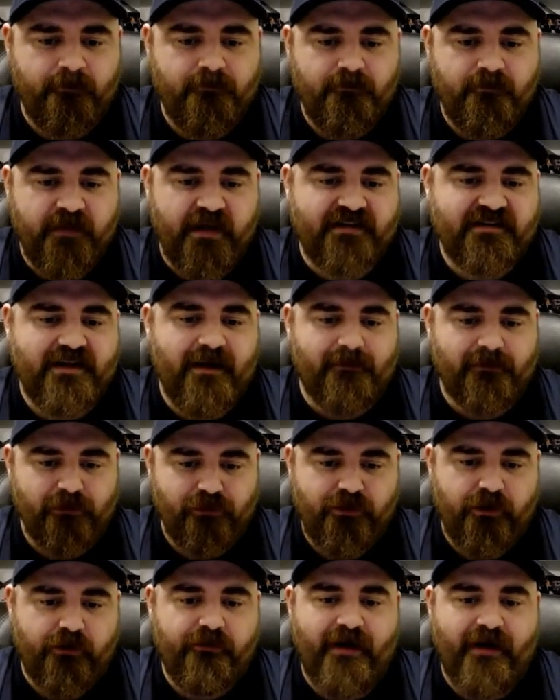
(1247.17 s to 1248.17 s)
Next up,
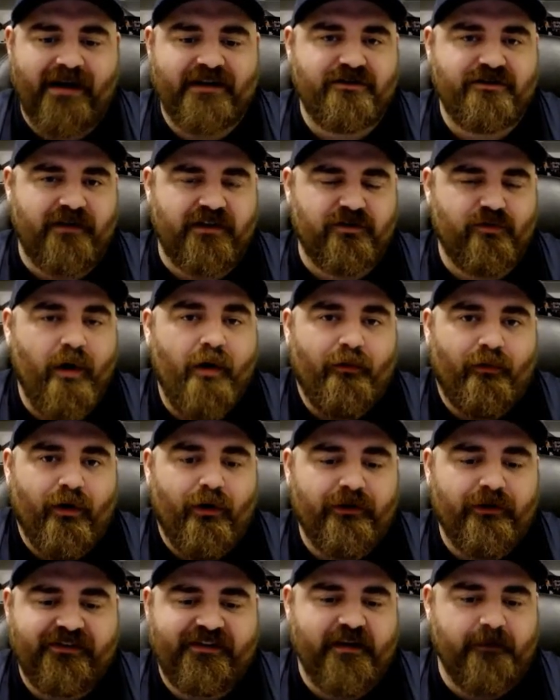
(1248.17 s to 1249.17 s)
Luka Krajnovic. What
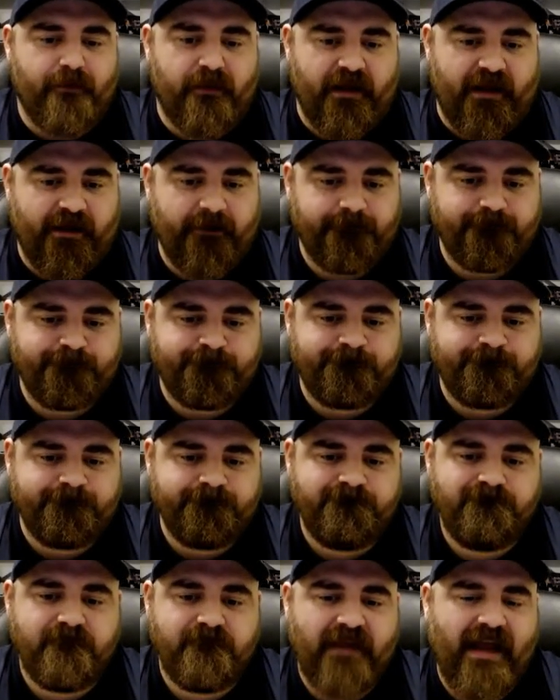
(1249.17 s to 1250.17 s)
role does he play?
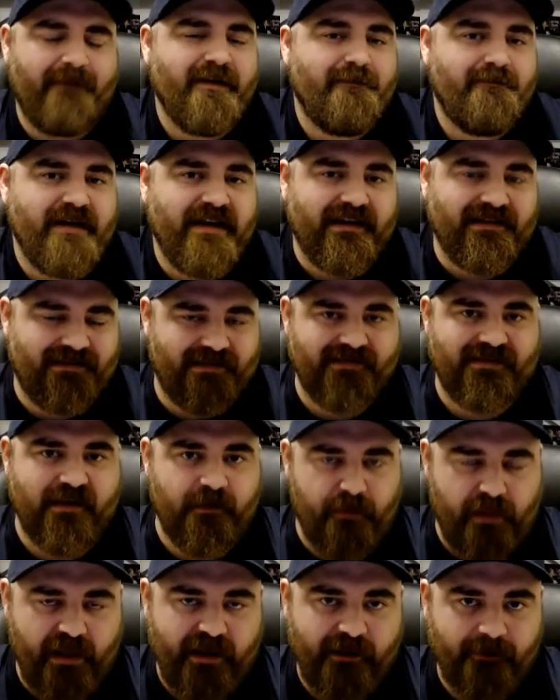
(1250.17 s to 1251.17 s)
How many minutes does he
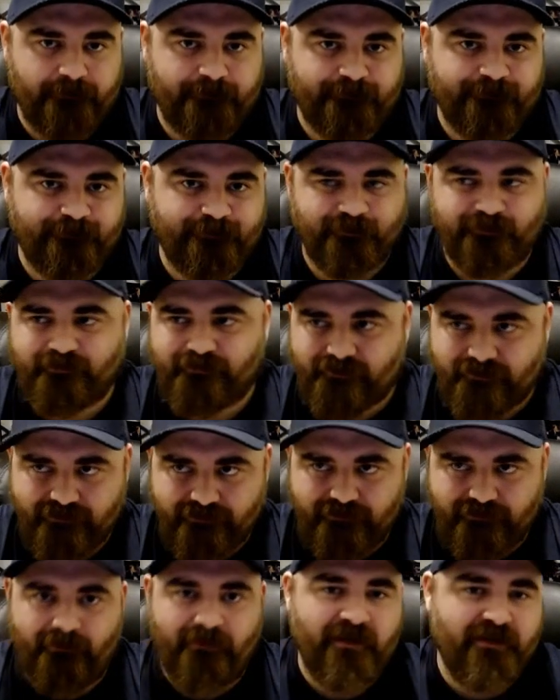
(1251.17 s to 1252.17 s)
play?
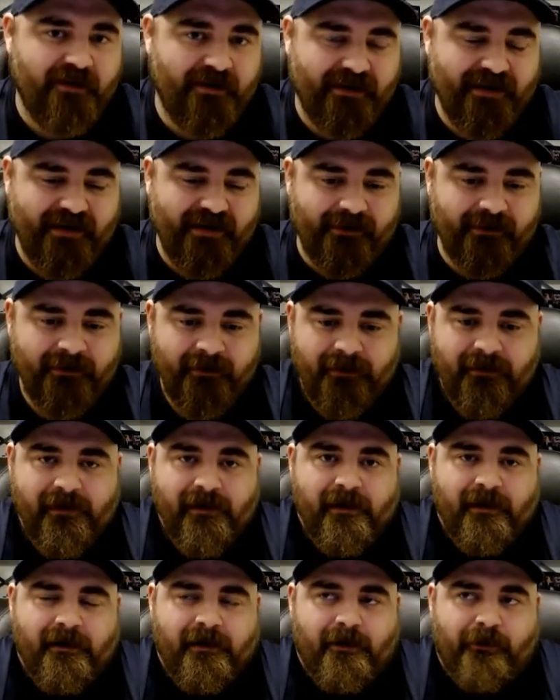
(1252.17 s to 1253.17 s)
Again,
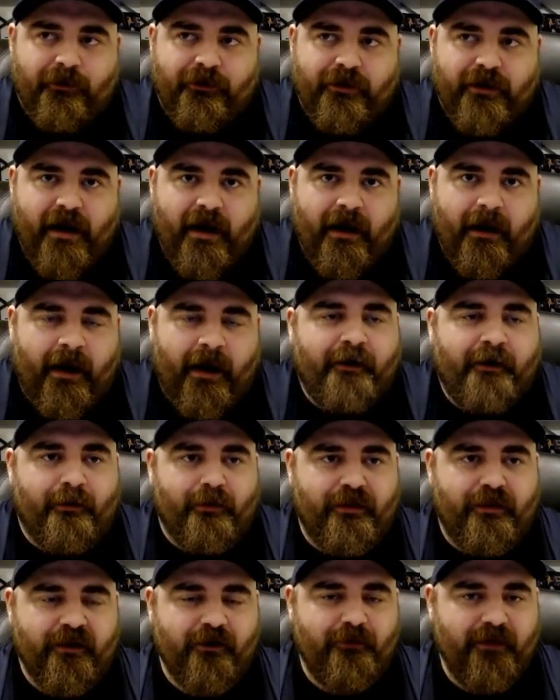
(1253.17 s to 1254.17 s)
I
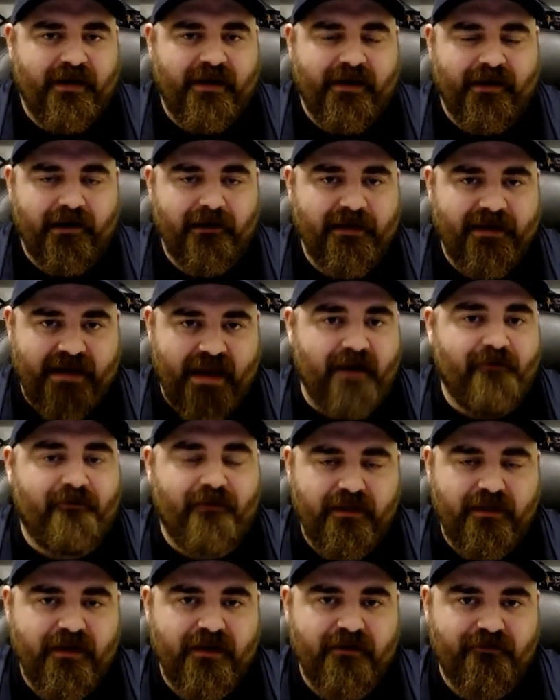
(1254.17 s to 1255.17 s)
don't think we can glean
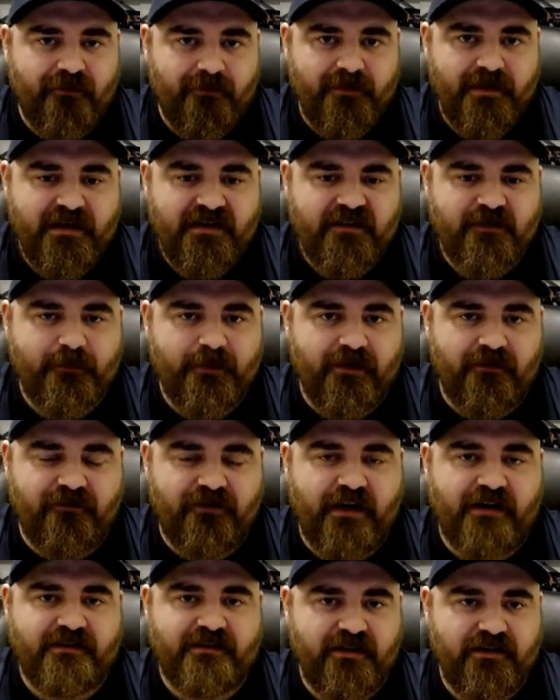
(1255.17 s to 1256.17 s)
everything from this, but if
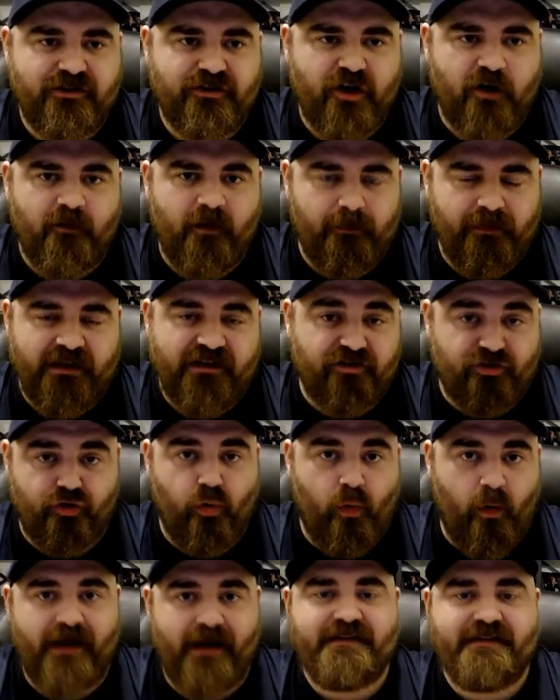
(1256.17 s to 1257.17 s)
Dusty Stromer plays
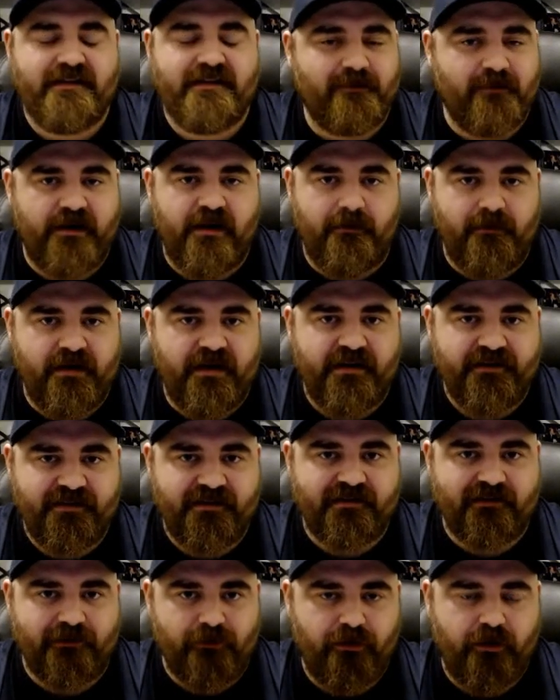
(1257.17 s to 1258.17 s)
twice as many minutes
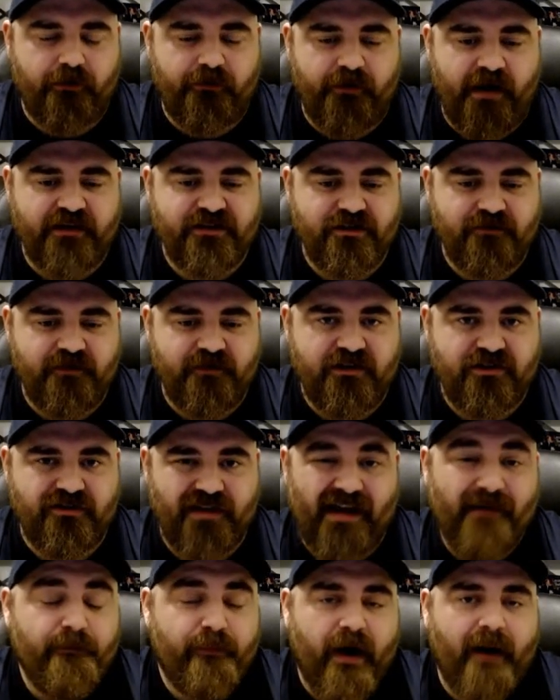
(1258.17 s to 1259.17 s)
as Luka Krajnovic,
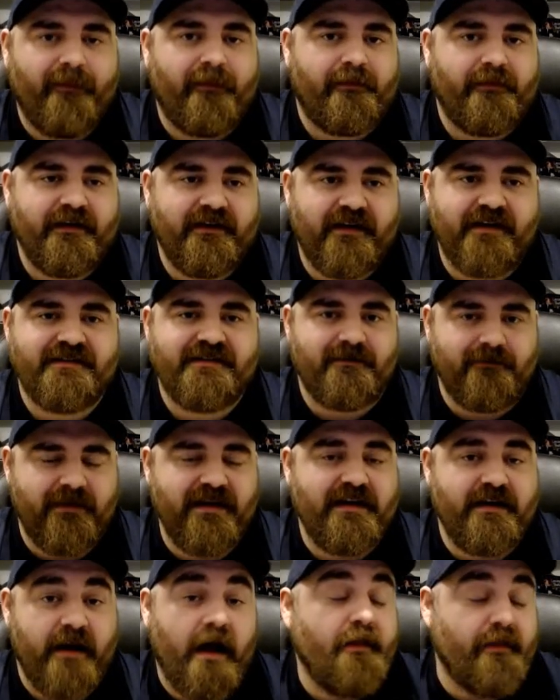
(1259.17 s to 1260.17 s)
that probably doesn't
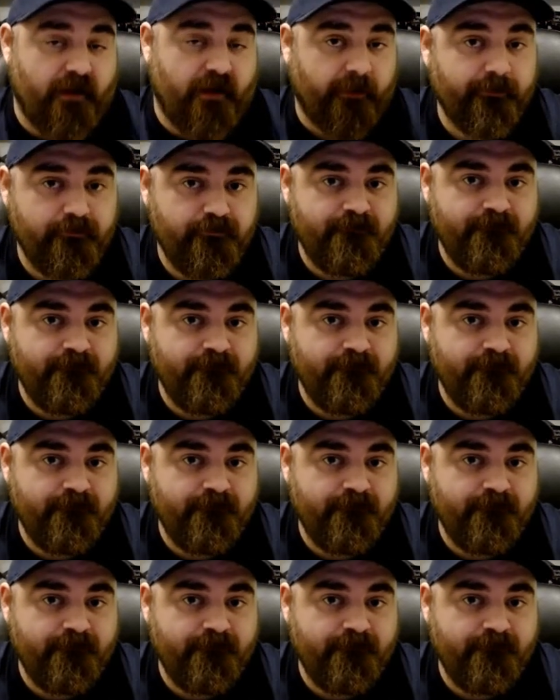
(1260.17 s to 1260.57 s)
mean nothing.